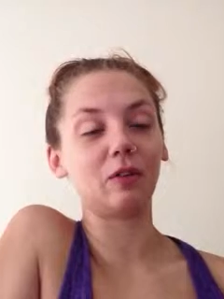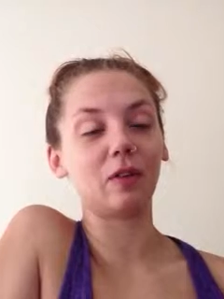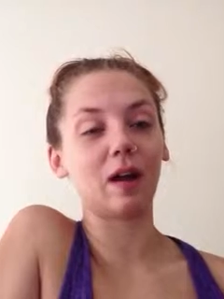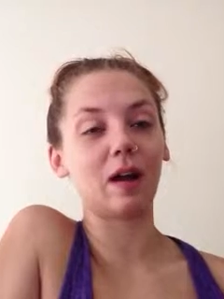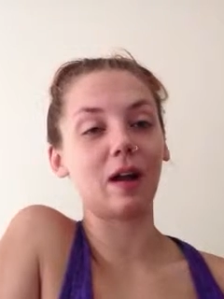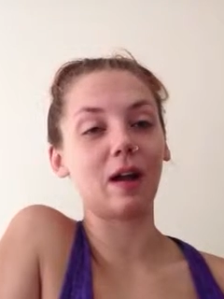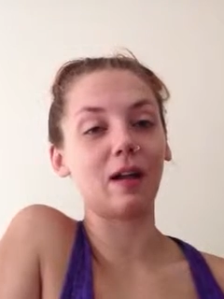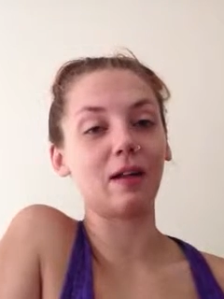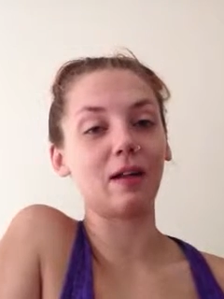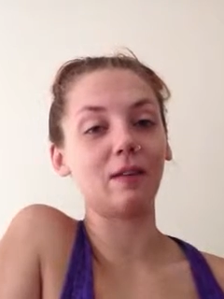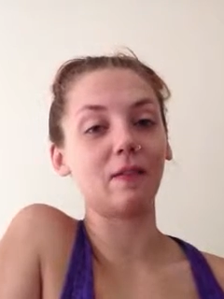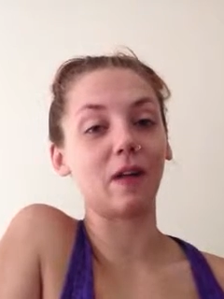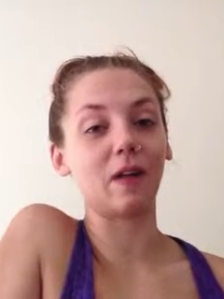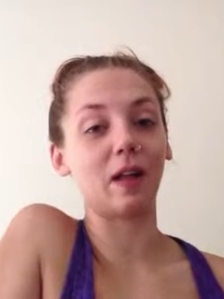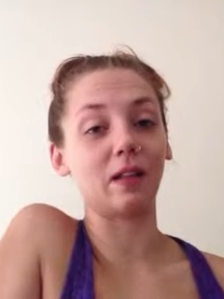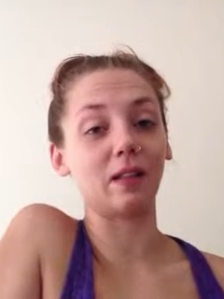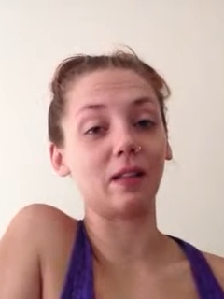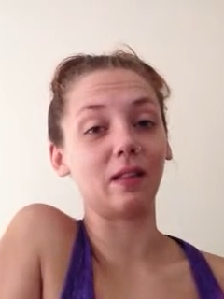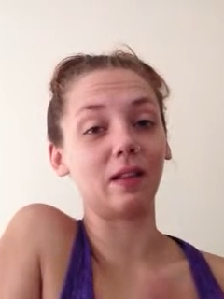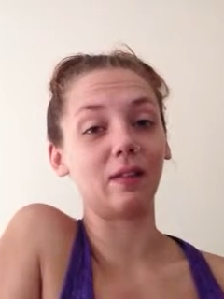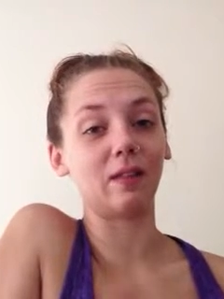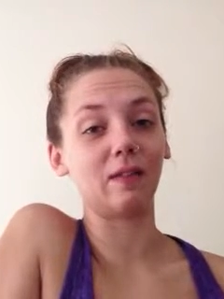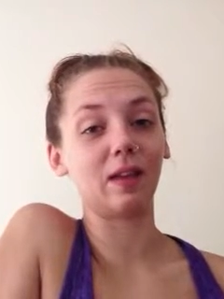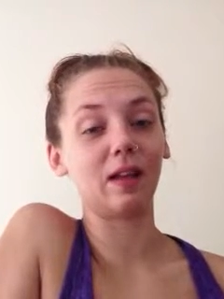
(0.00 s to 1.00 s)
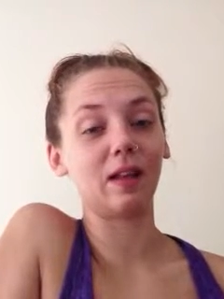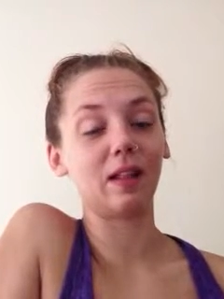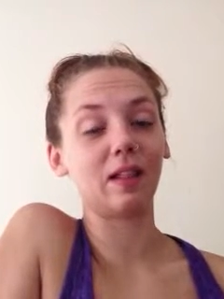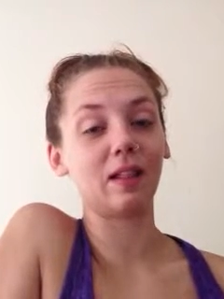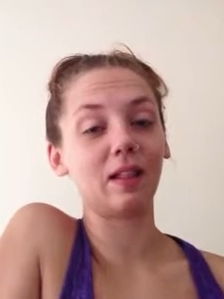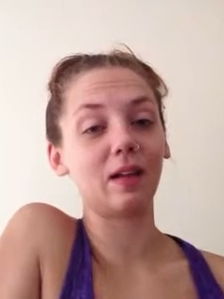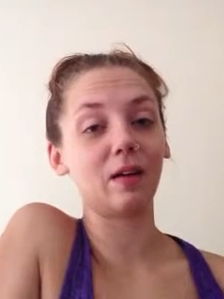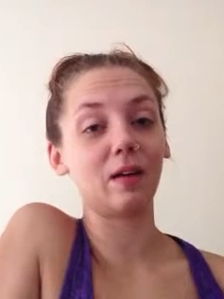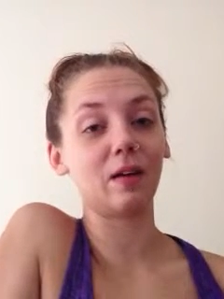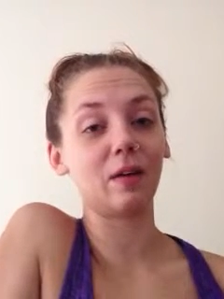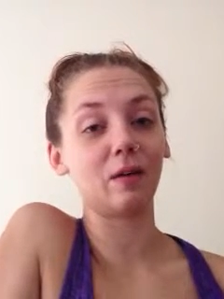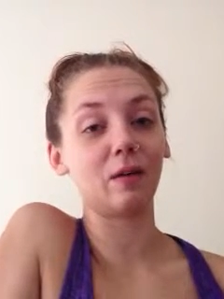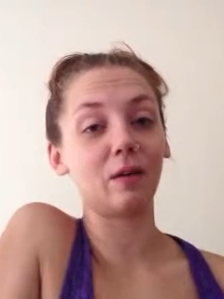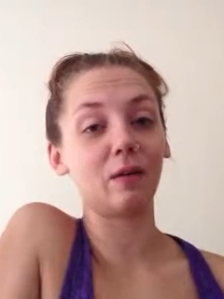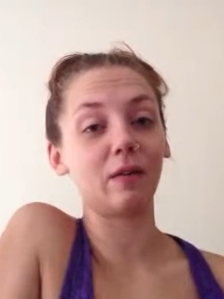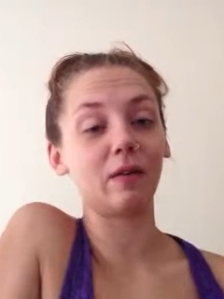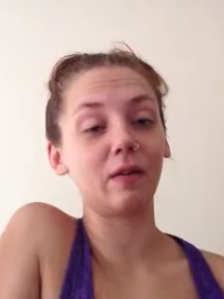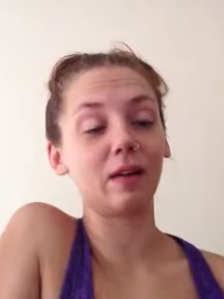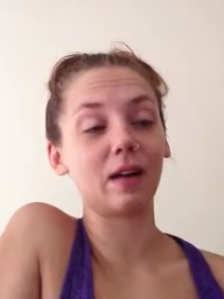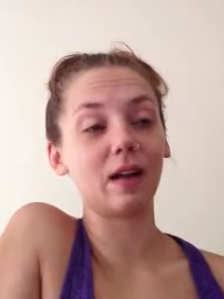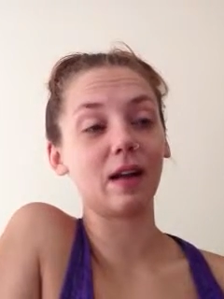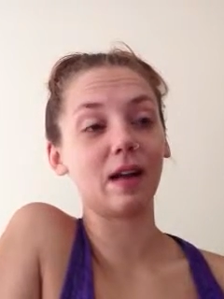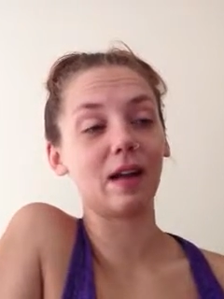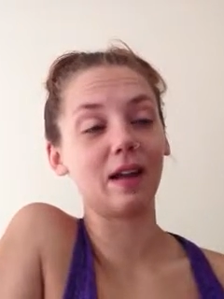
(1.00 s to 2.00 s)
drive, and leaving it there
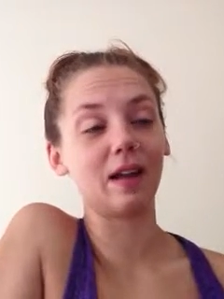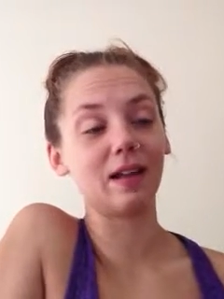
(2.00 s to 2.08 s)
overnight.